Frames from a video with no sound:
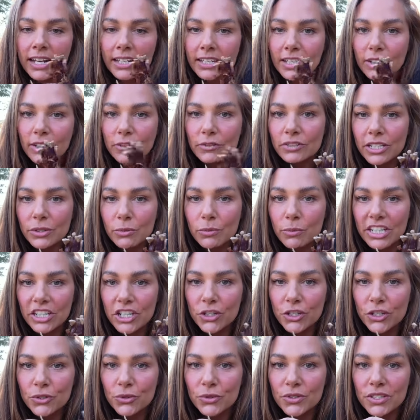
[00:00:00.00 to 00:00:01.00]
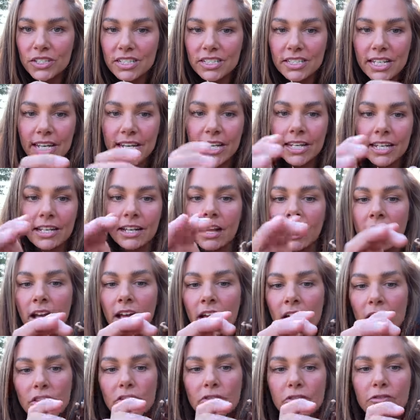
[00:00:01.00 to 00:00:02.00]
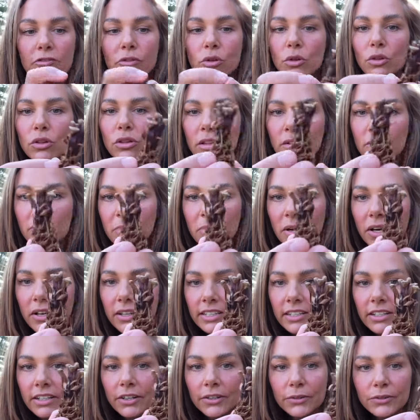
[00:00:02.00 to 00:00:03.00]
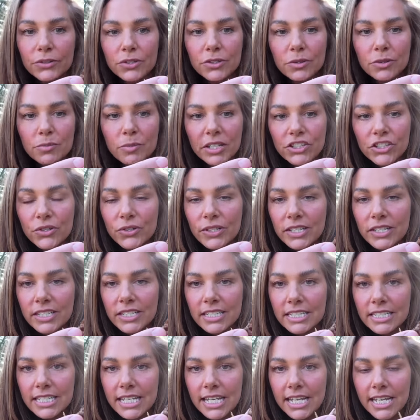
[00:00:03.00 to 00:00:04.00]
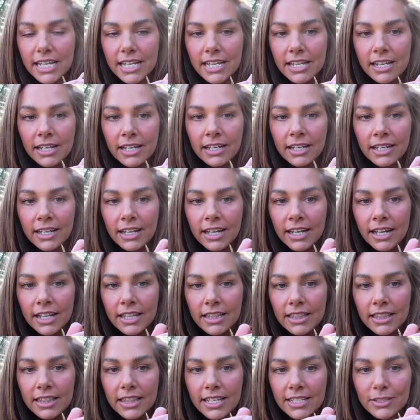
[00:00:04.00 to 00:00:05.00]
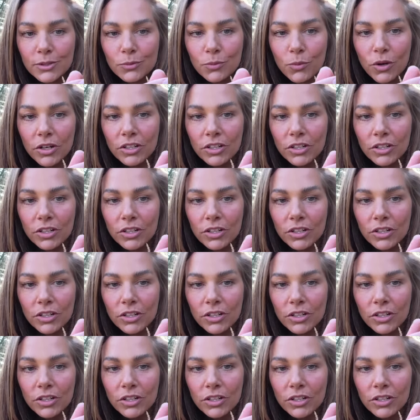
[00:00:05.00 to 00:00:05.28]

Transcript: Now obviously we're used to seeing the full pine cones, but as you can see, this